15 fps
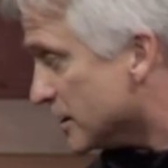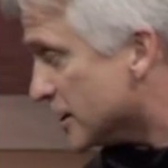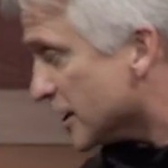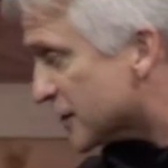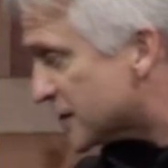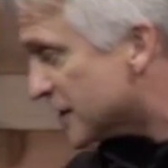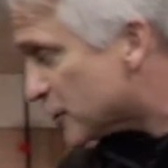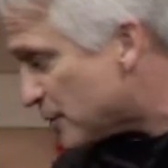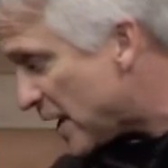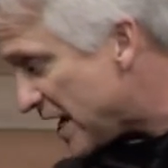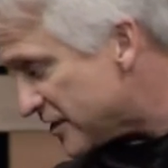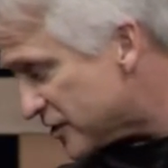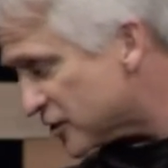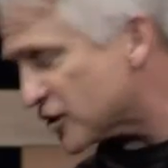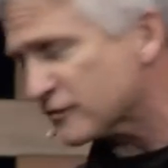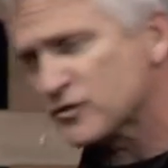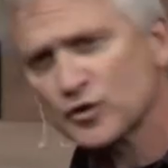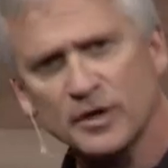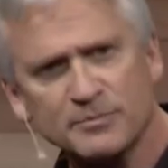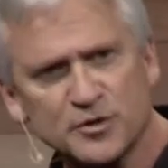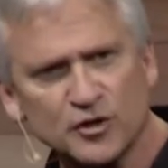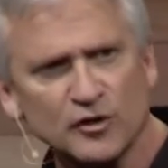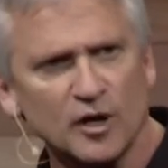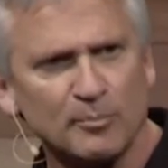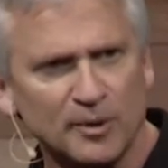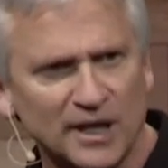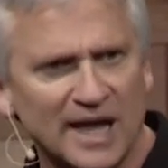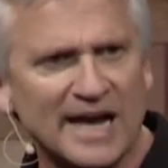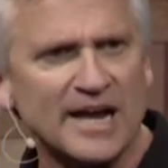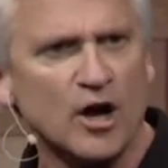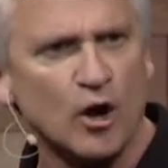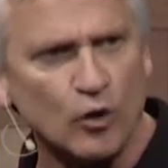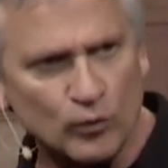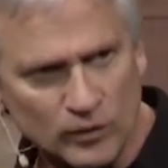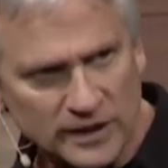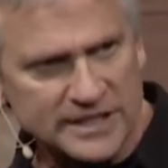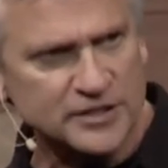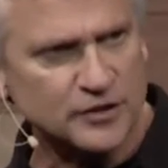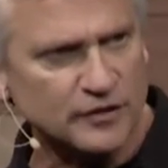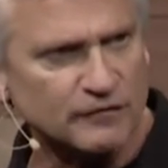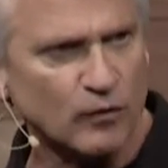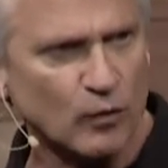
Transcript: does this passage of Scripture apply only to the